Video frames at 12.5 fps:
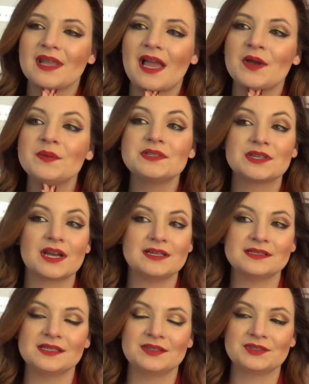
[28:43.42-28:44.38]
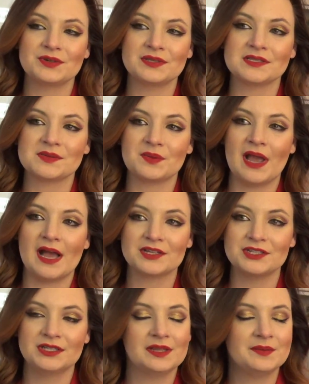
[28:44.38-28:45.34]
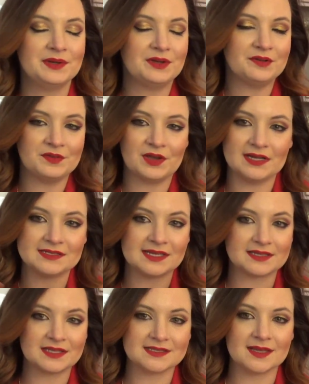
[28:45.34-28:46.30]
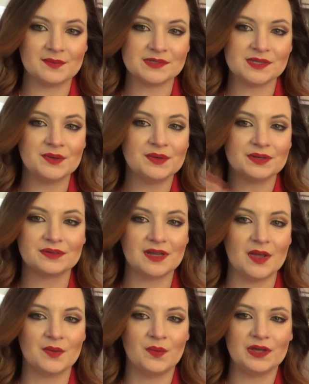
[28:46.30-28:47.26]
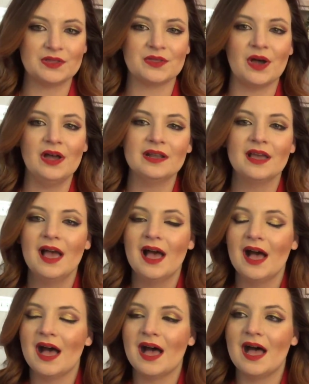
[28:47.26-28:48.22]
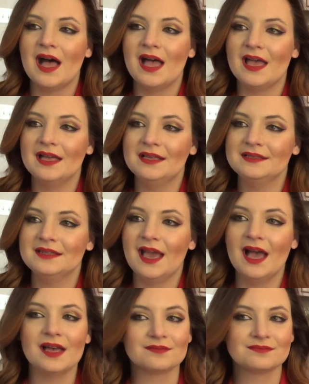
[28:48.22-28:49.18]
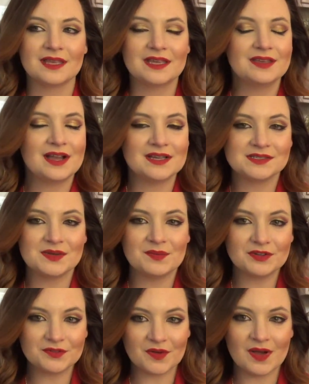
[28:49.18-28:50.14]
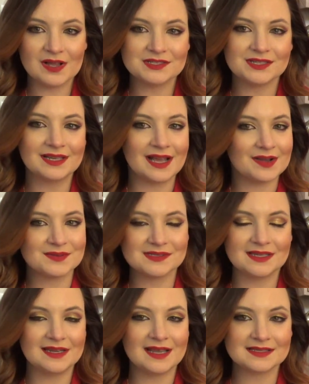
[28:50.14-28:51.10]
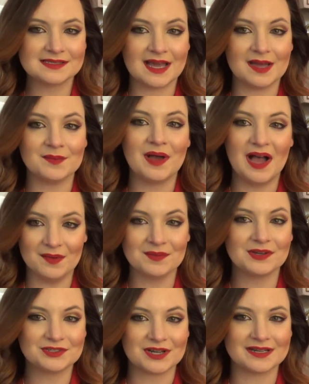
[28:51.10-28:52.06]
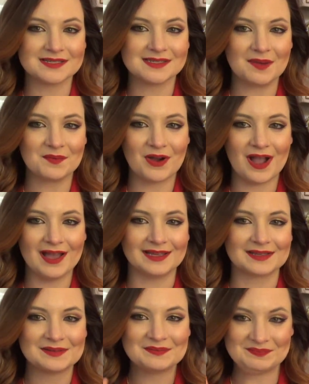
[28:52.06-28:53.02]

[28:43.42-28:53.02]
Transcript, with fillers: I hope that you guys enjoyed this reaction. Let me know if you guys liked this episode and what you thought. And yeah, thank you guys so much for watching. I will see you next time. I'm going to try to stop crying.